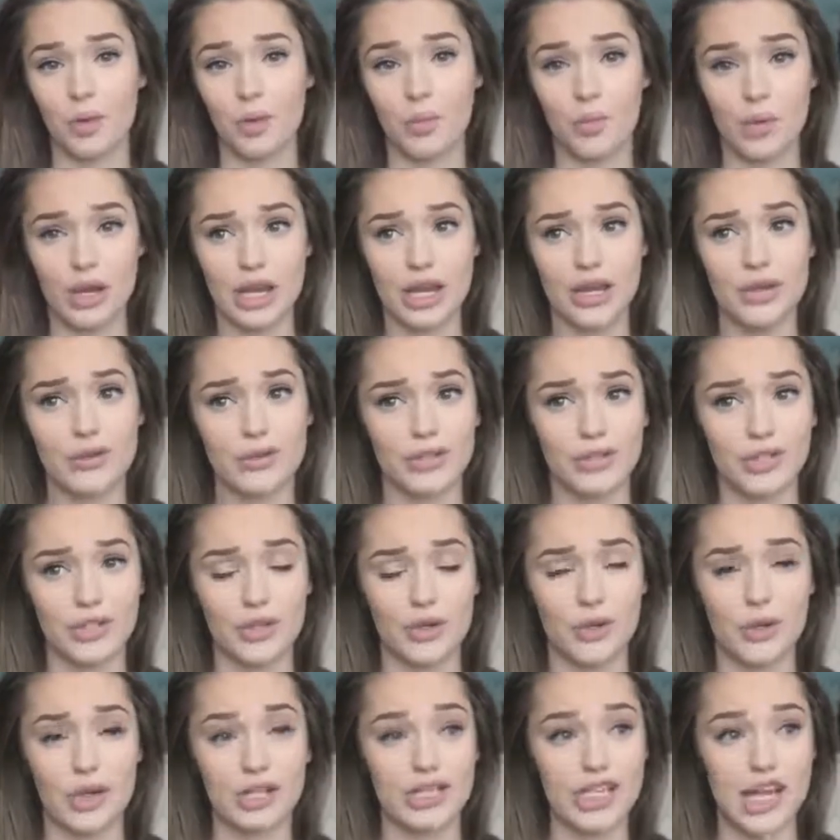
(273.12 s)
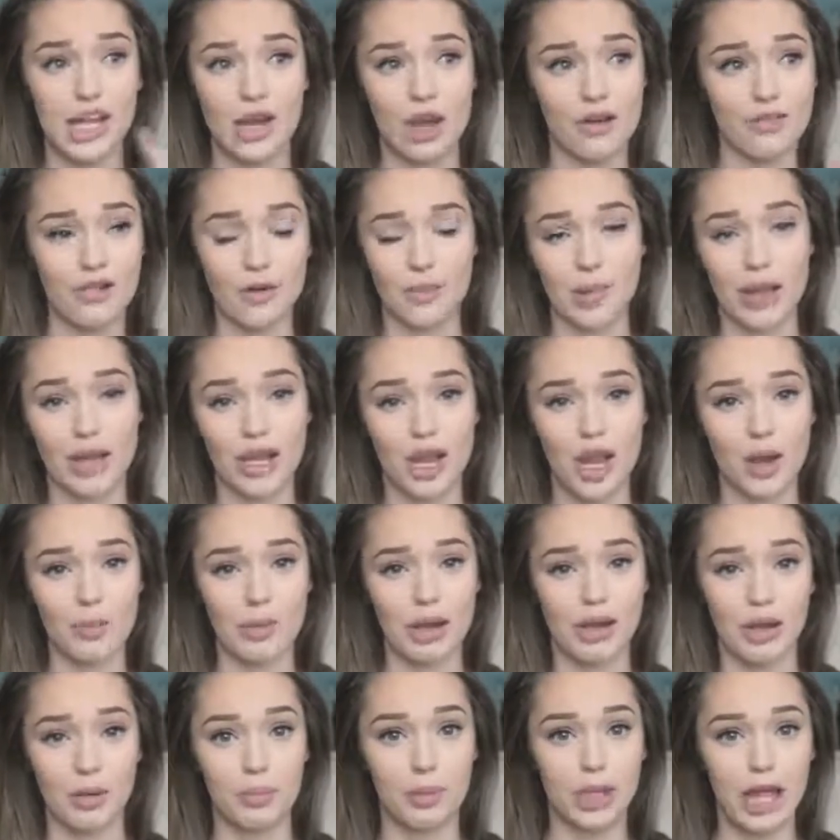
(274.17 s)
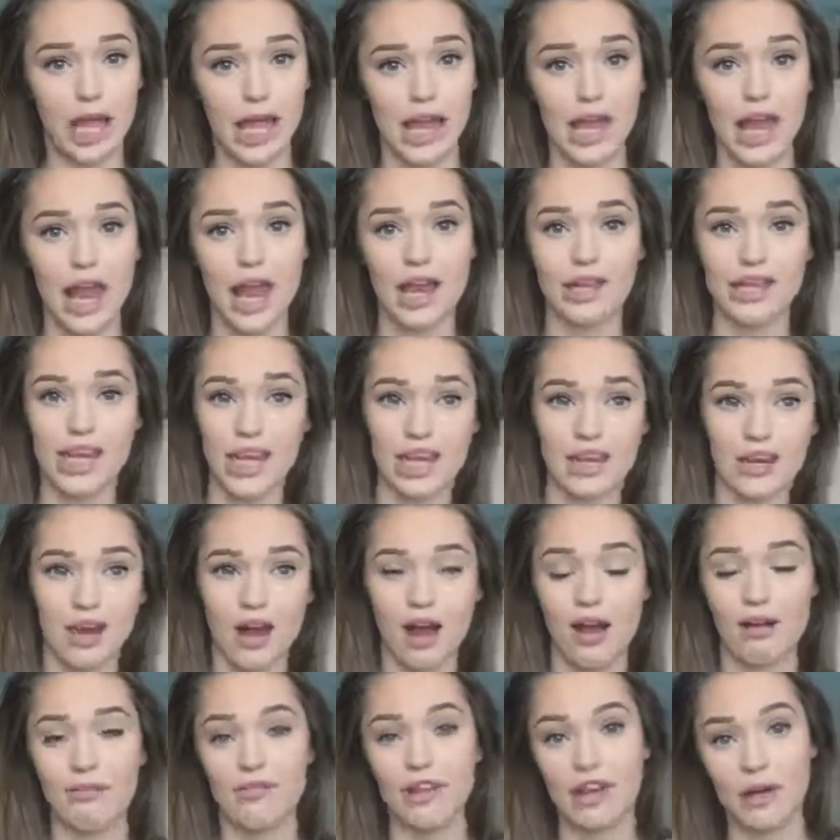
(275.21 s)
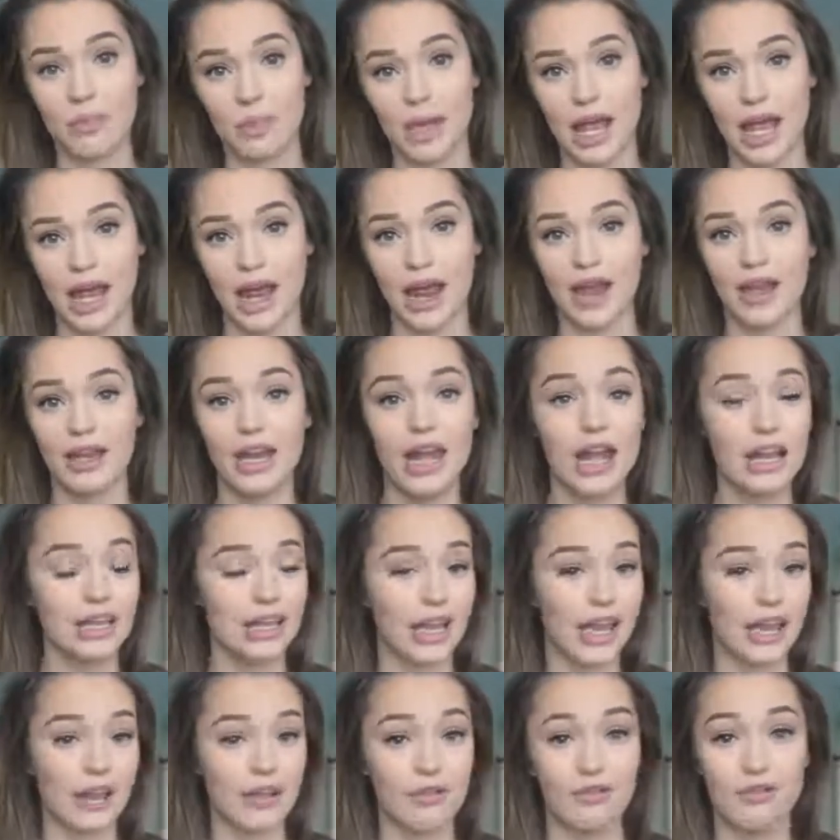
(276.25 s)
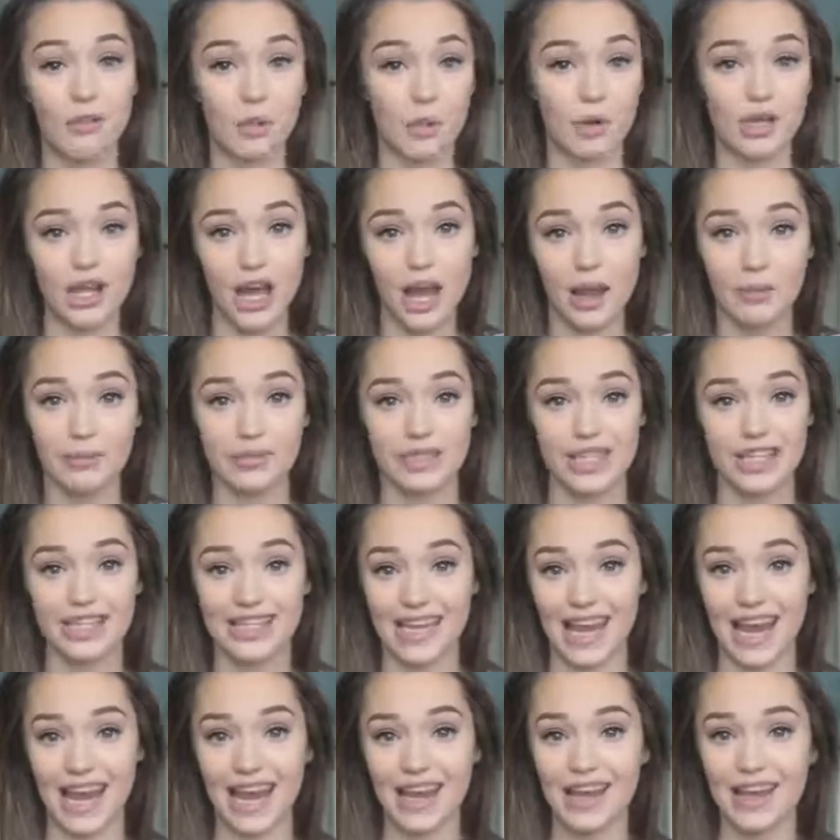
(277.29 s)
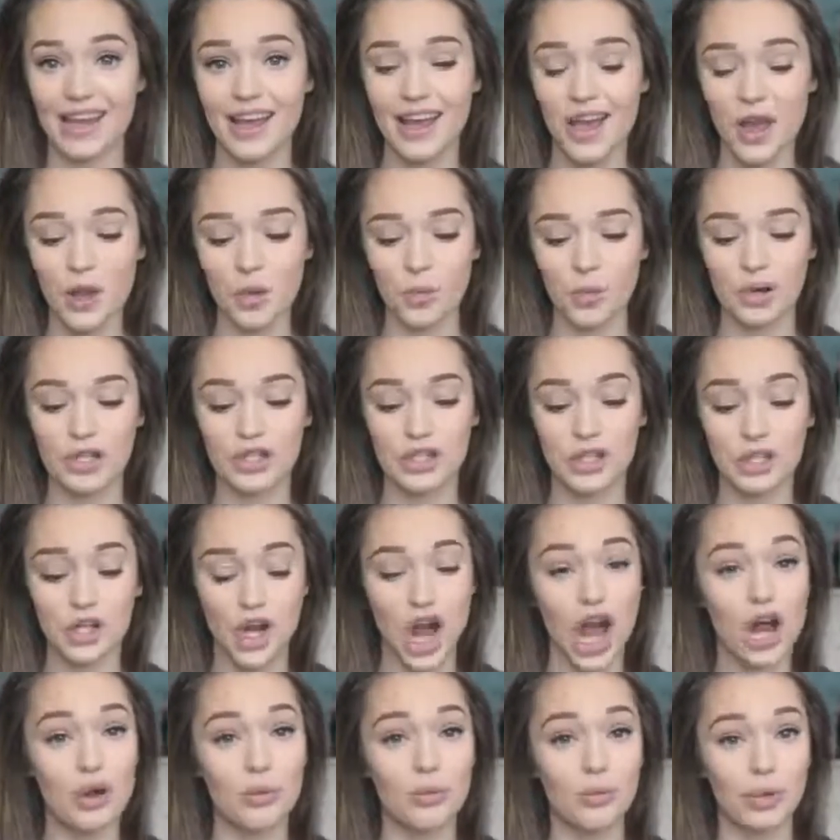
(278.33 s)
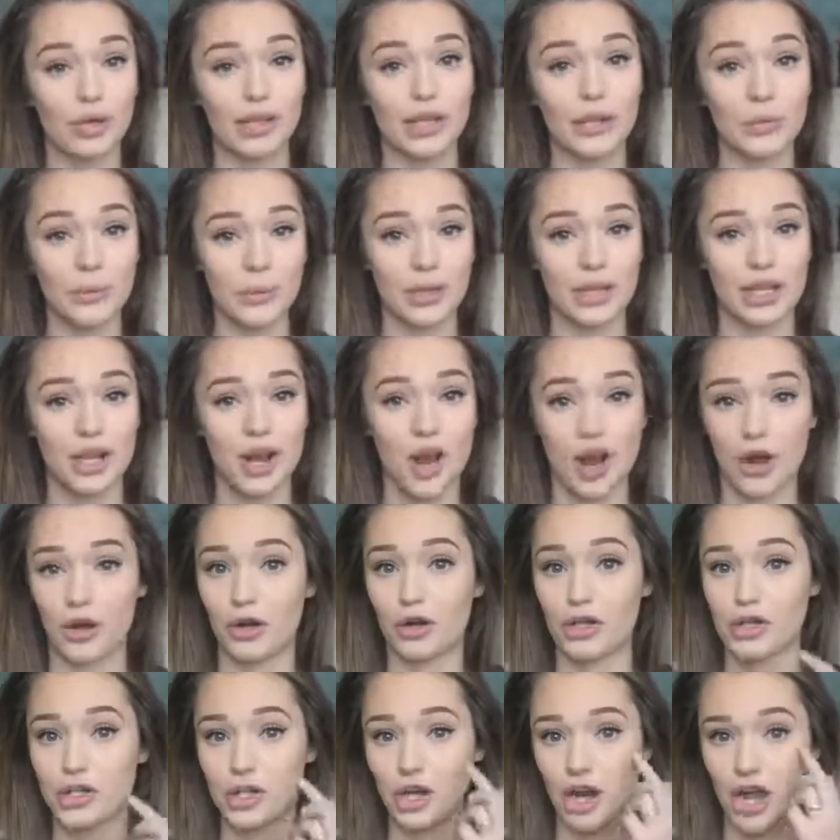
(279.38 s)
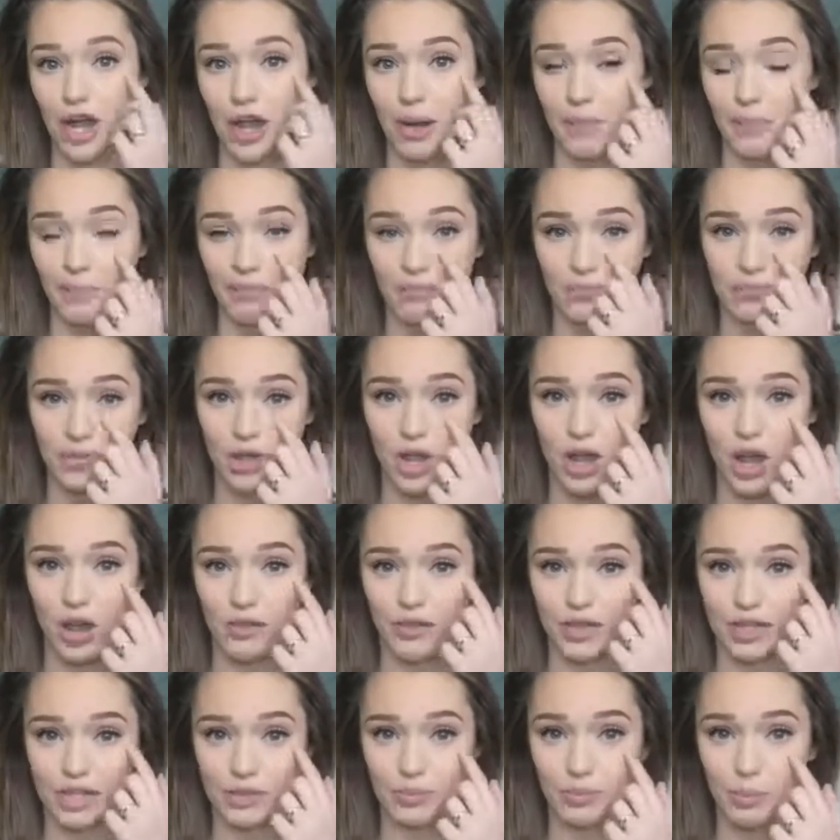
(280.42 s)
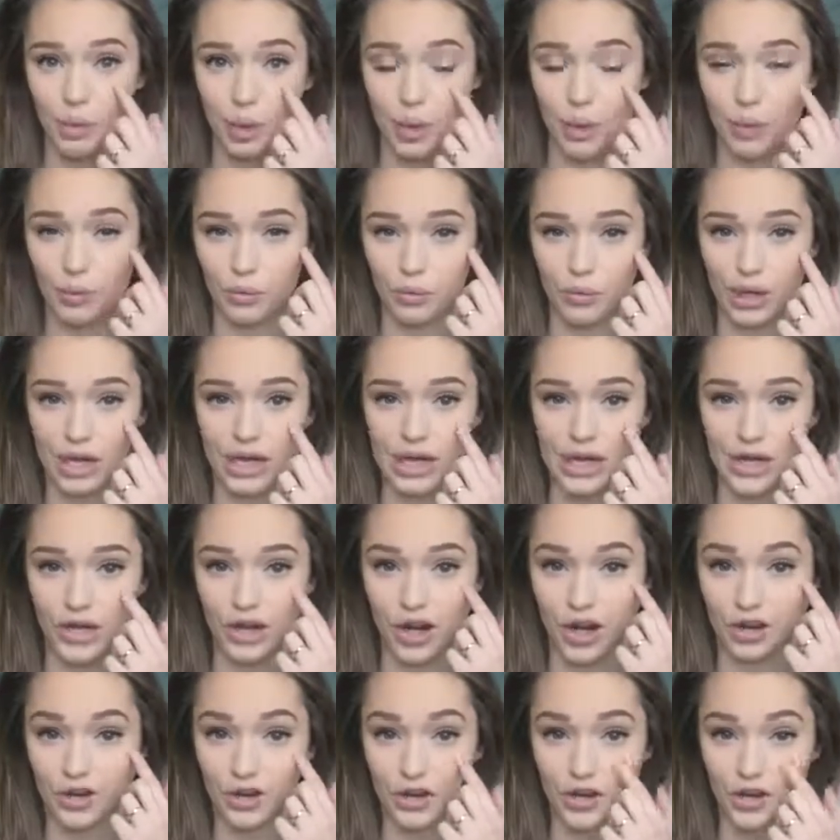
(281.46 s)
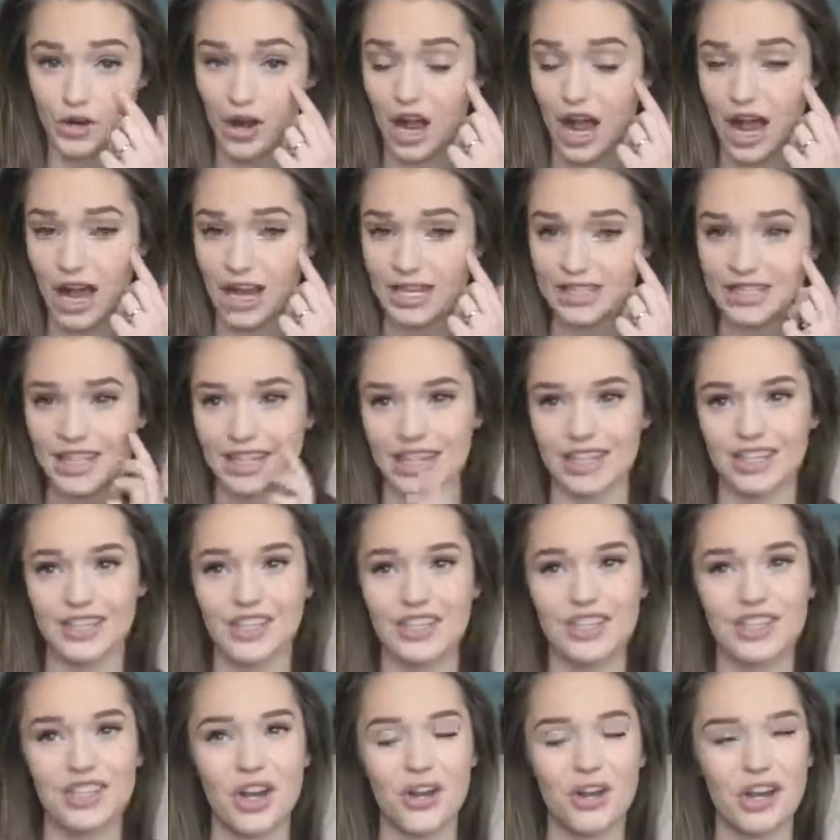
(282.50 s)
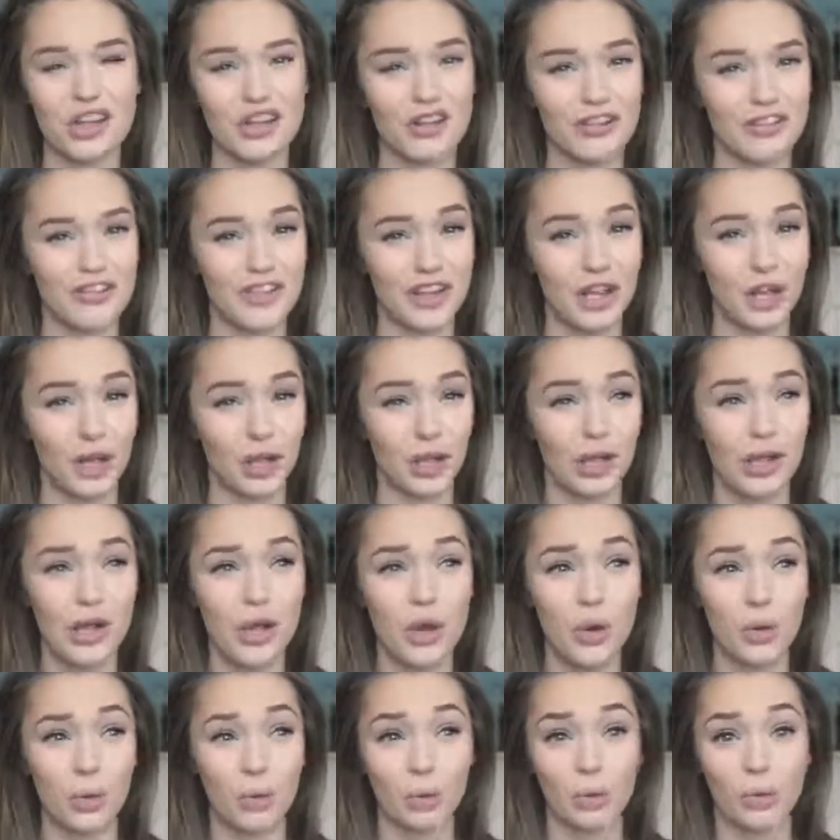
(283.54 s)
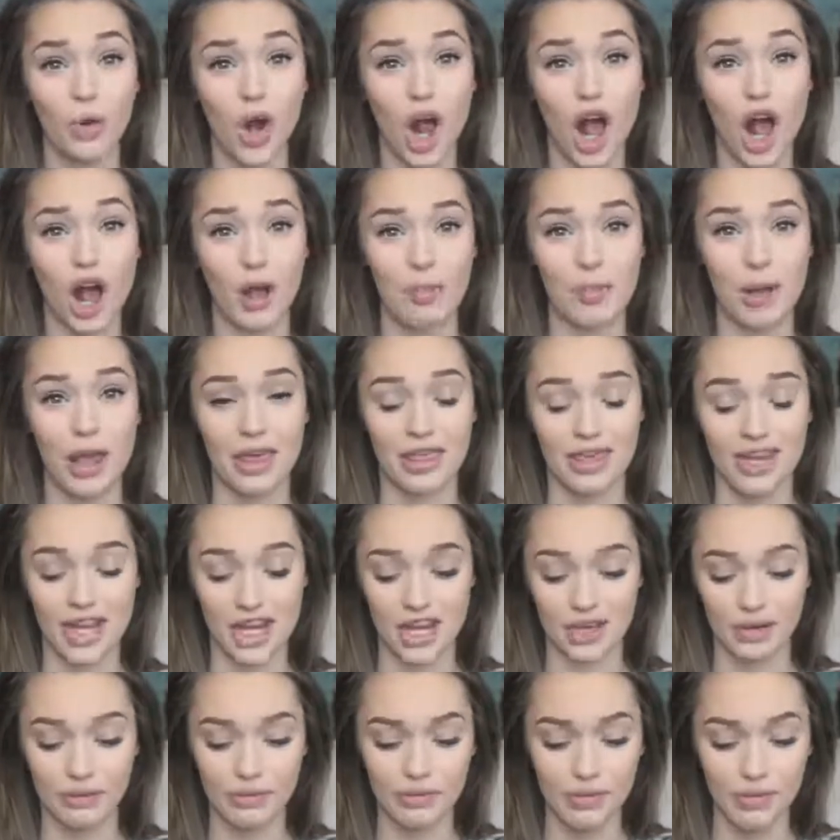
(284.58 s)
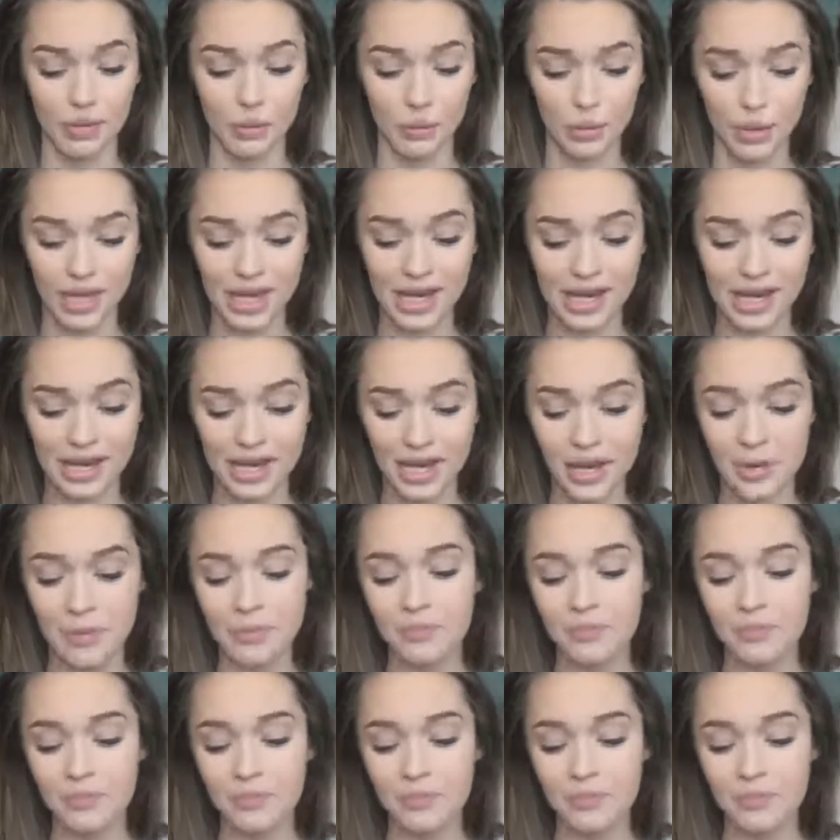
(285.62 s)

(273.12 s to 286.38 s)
we used to take off our makeup and apply it and take it off and apply it like 4 times a day, which got really harsh on this bone right here under your eyes. Like, it just started to feel raw by the end of the week.